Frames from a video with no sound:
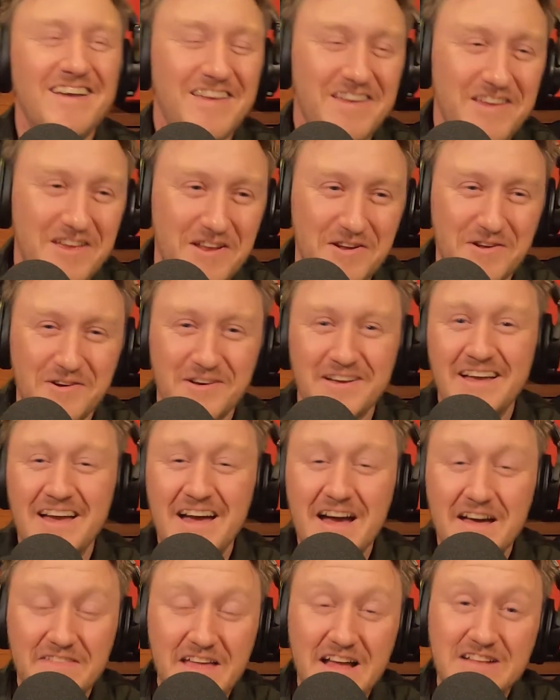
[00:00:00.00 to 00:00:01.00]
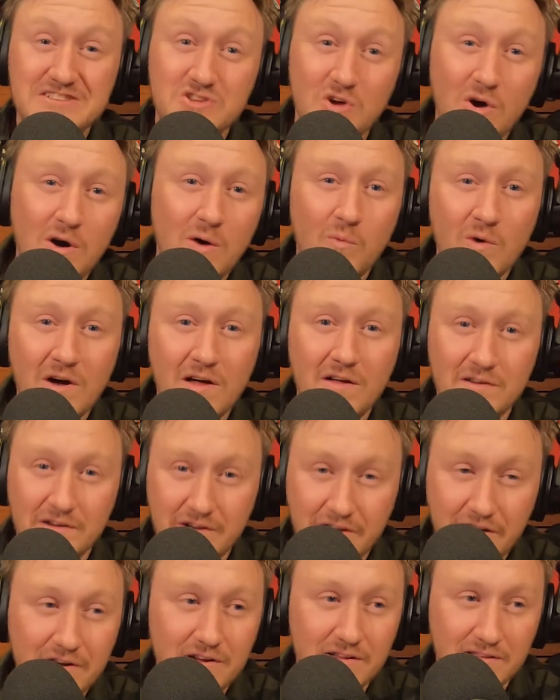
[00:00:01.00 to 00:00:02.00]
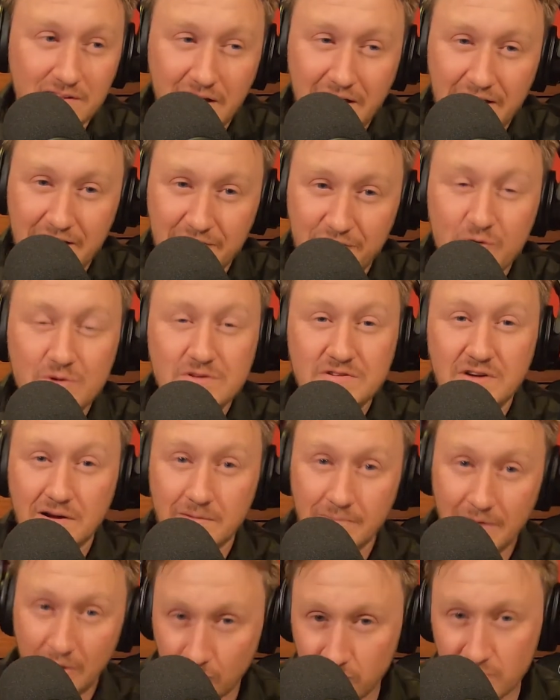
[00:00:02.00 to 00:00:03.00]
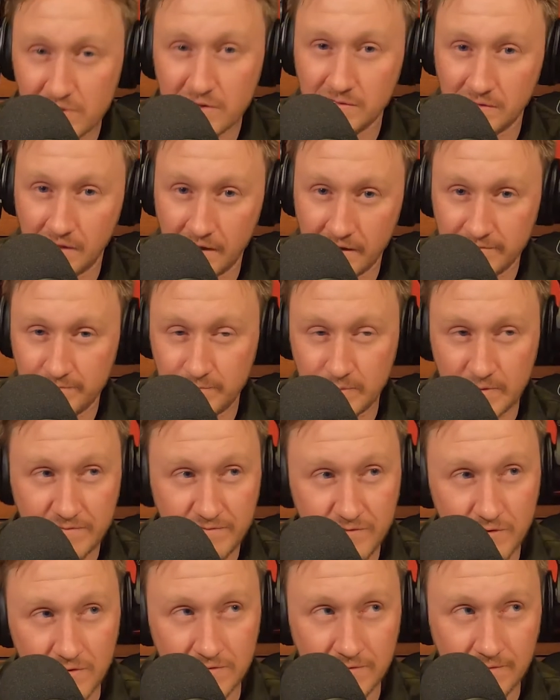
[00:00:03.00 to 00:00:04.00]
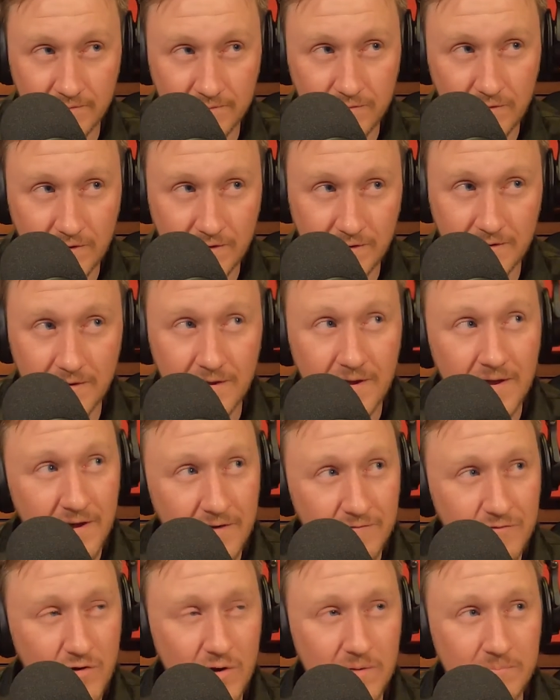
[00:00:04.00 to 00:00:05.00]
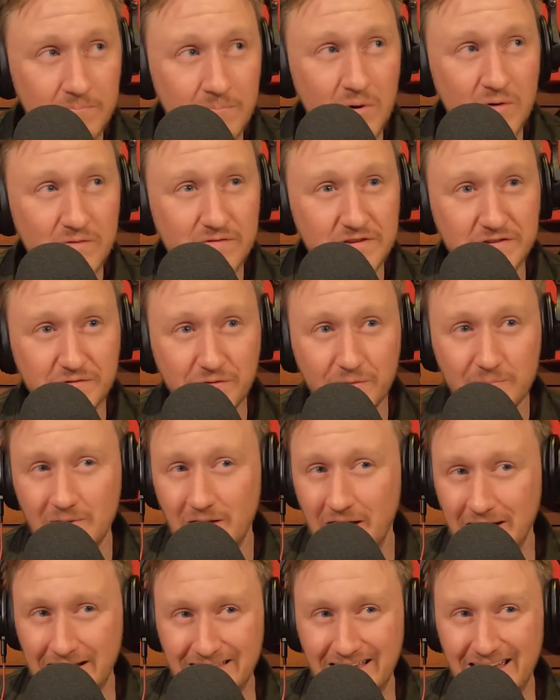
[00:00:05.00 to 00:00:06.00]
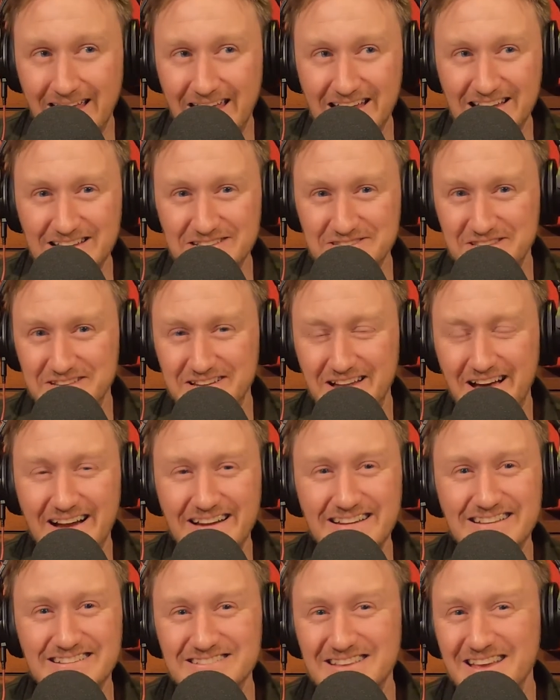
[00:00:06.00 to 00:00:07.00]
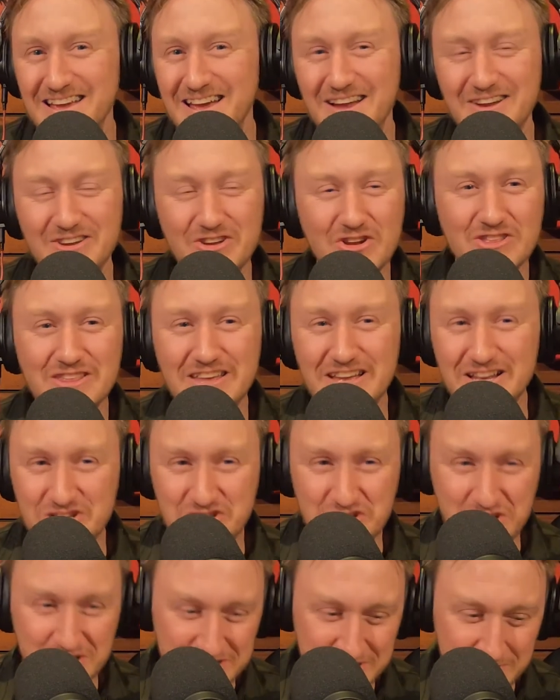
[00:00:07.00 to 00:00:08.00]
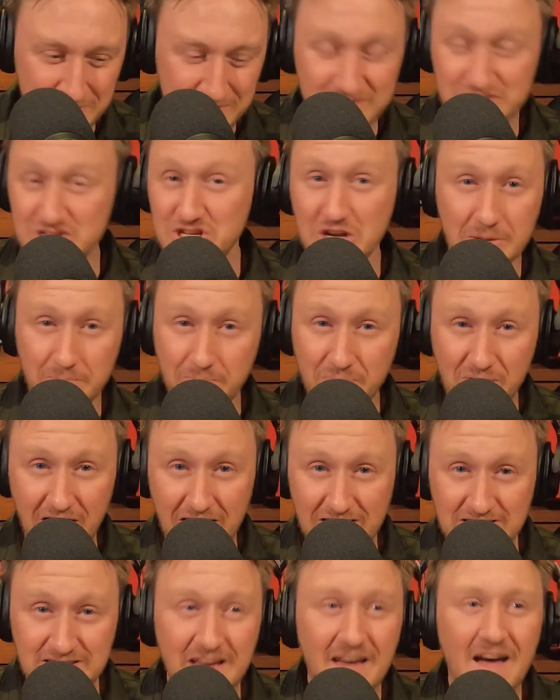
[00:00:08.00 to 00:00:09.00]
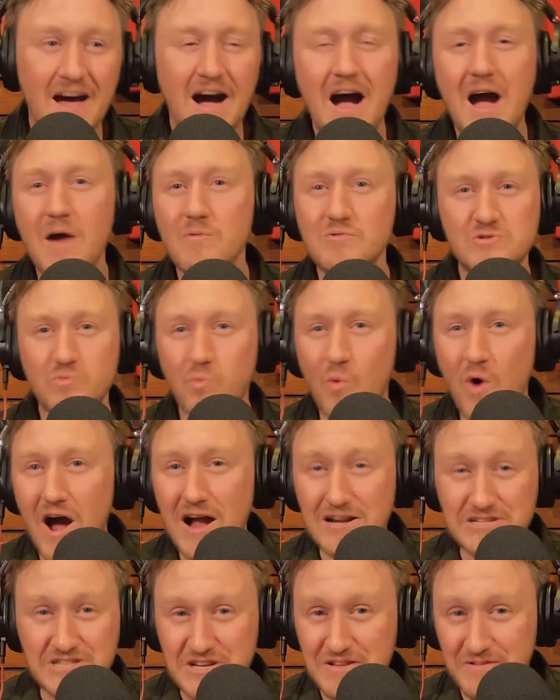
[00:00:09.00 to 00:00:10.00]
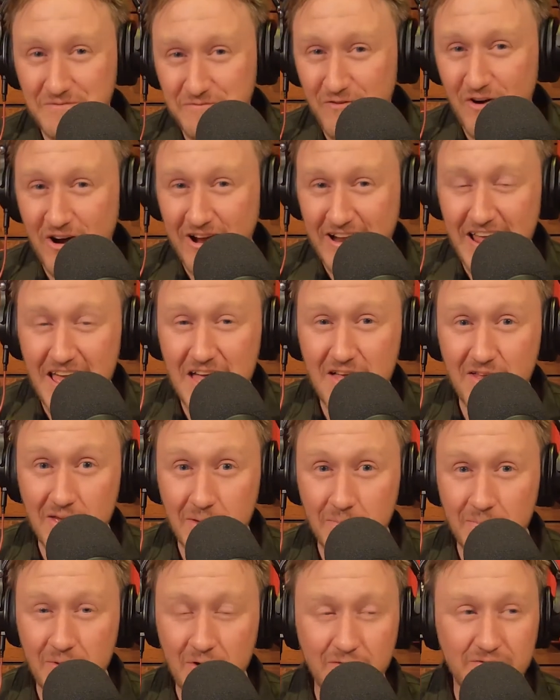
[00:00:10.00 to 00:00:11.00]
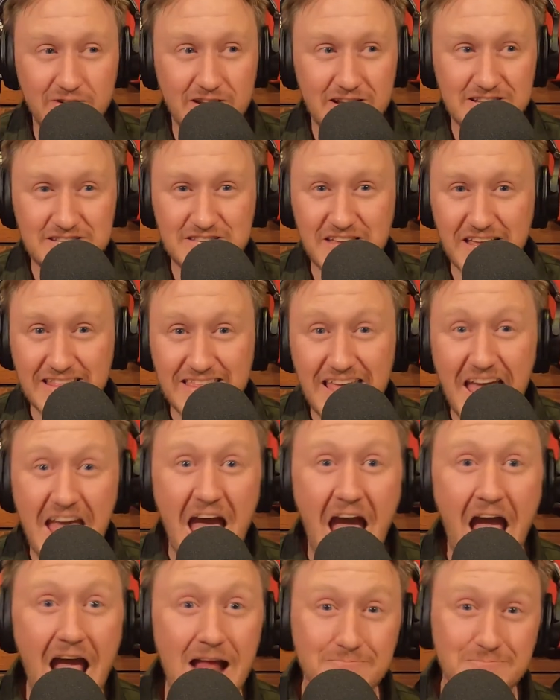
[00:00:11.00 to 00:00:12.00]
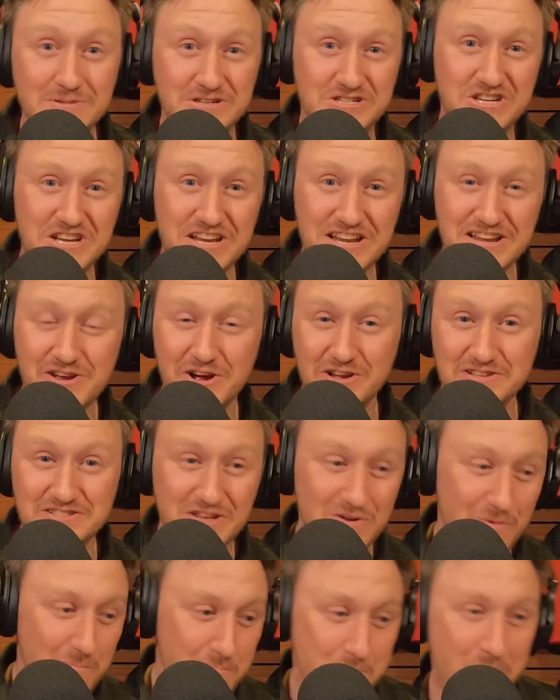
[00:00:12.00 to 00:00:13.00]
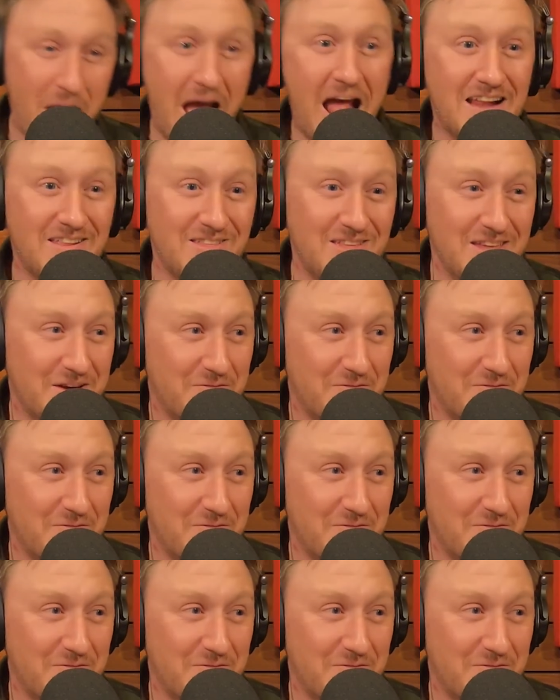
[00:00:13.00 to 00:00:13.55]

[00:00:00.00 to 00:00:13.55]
you know, that's all well and good. Like if we talk about real life, but if you're in movies from like the 80s and 90s, none of that shit applies. I was watching the fucking Alien movie, and it's like they had machine guns and they're battling a